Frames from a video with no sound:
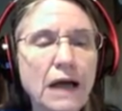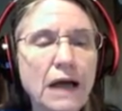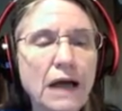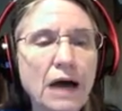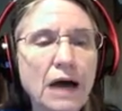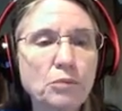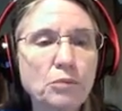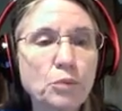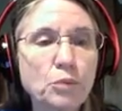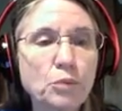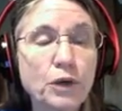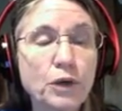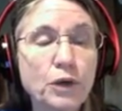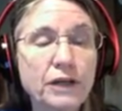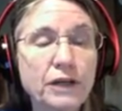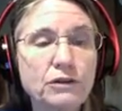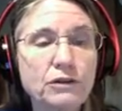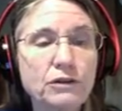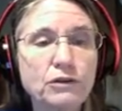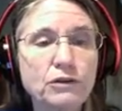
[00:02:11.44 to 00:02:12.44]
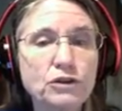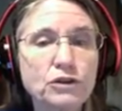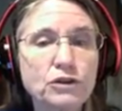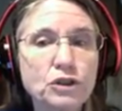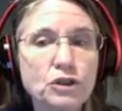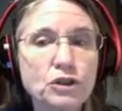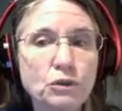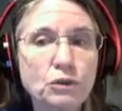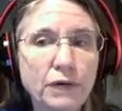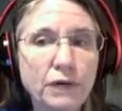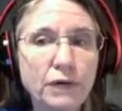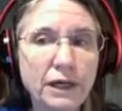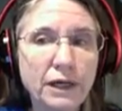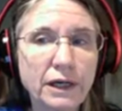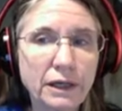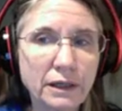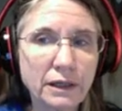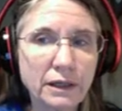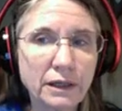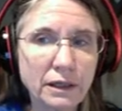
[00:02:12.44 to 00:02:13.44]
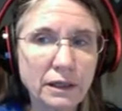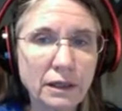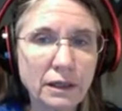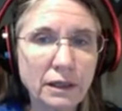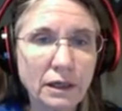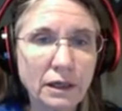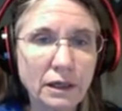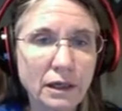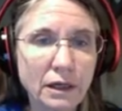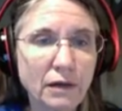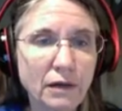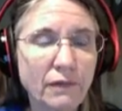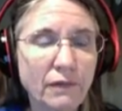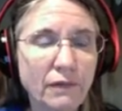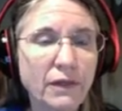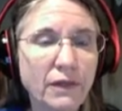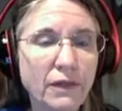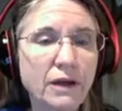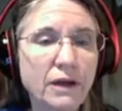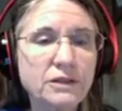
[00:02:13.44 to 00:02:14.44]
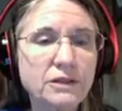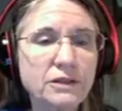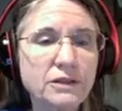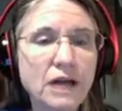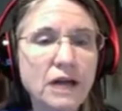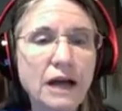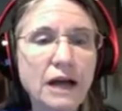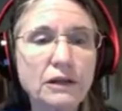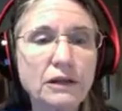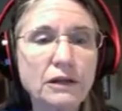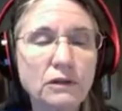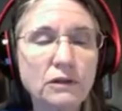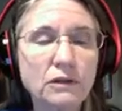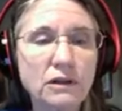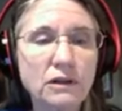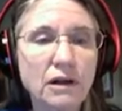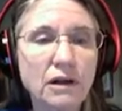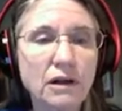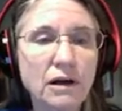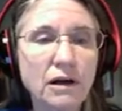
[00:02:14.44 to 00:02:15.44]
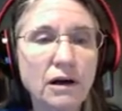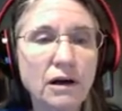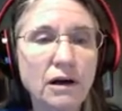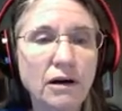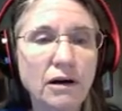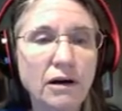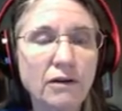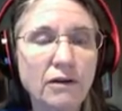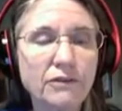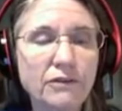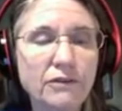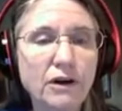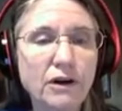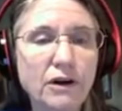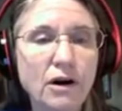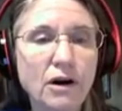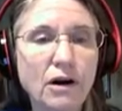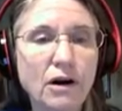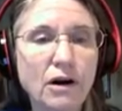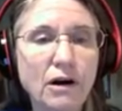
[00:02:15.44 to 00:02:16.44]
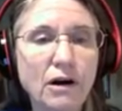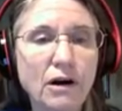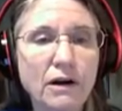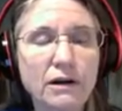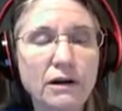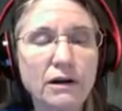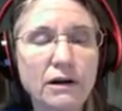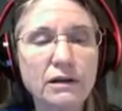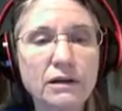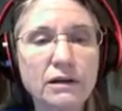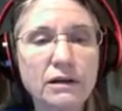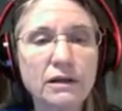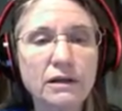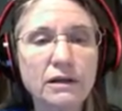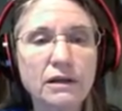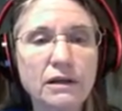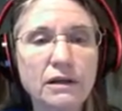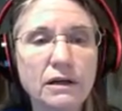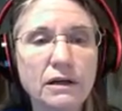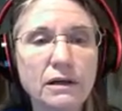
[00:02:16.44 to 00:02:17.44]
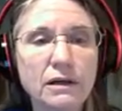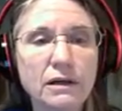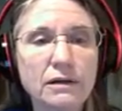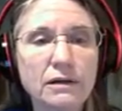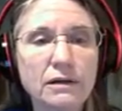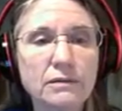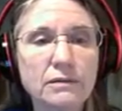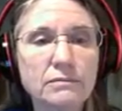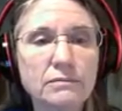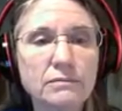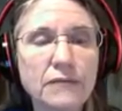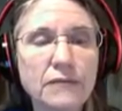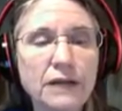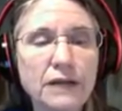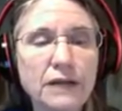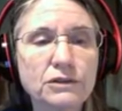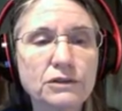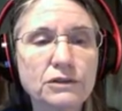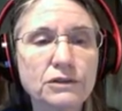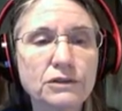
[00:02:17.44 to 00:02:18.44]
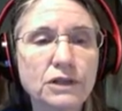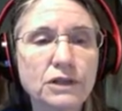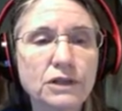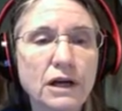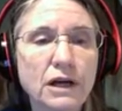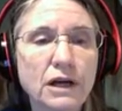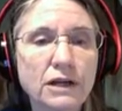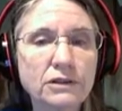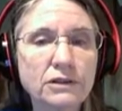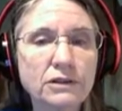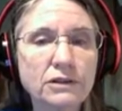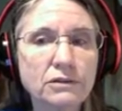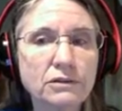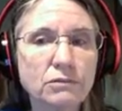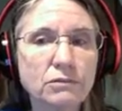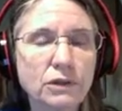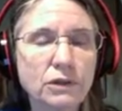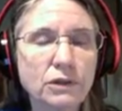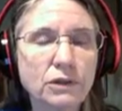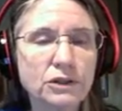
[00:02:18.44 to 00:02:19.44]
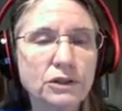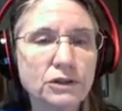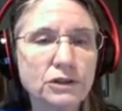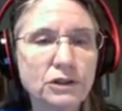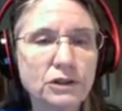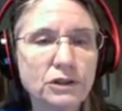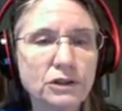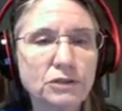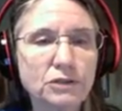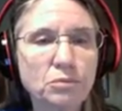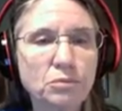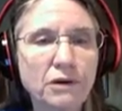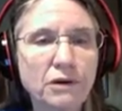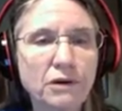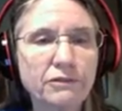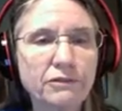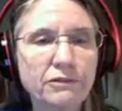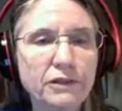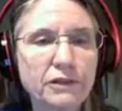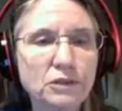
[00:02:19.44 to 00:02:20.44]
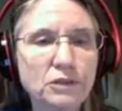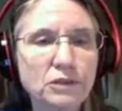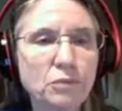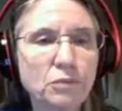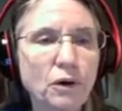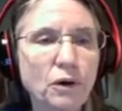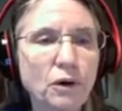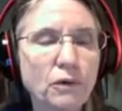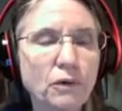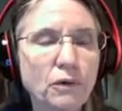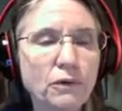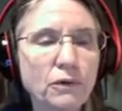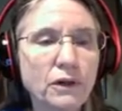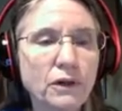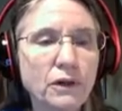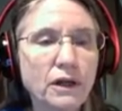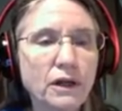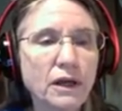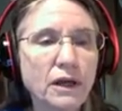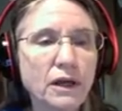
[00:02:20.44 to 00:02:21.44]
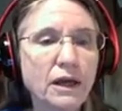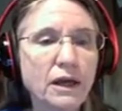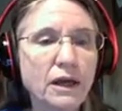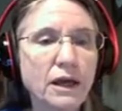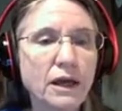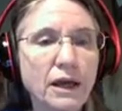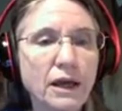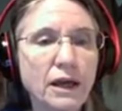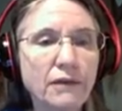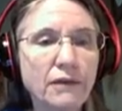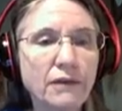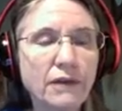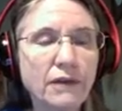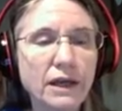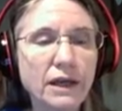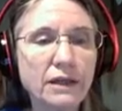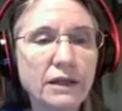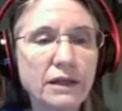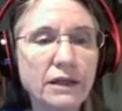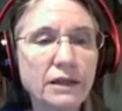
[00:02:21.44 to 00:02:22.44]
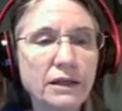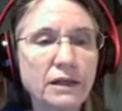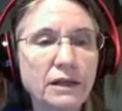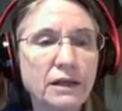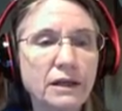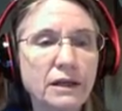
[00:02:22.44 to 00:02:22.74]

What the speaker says: outputting to the screen the title of our exercise, which is just preference poll, and then